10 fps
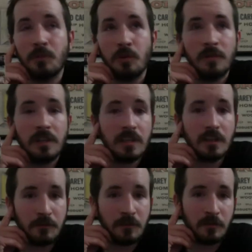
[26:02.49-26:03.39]

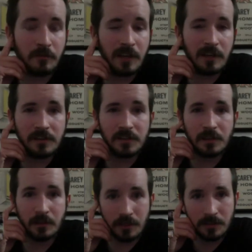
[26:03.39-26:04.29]
movie if you're a fan of the
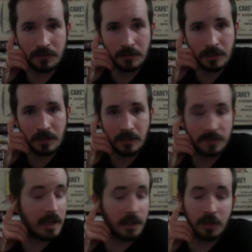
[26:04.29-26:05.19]
series. It's
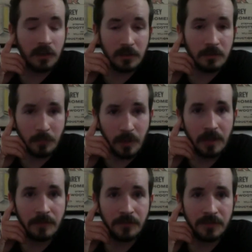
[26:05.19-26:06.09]
not good,
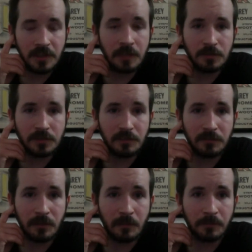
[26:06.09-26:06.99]
but it's an interesting
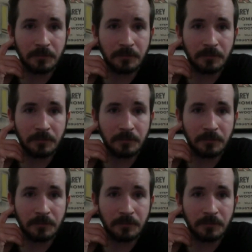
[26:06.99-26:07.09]
film.